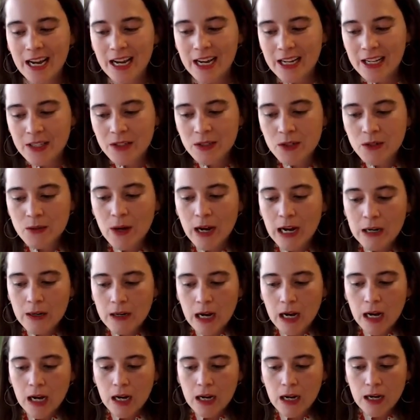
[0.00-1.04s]
I
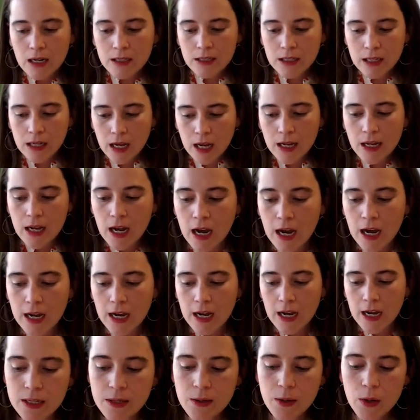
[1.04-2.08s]

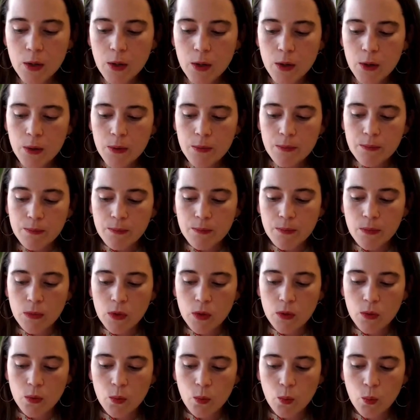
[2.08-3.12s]
think
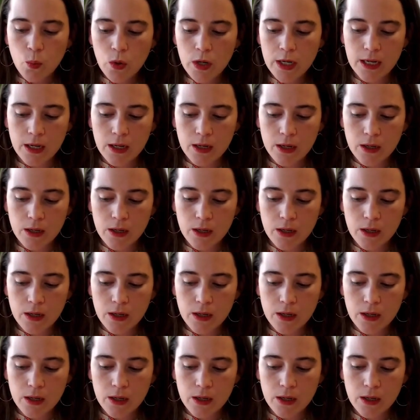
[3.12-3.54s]
what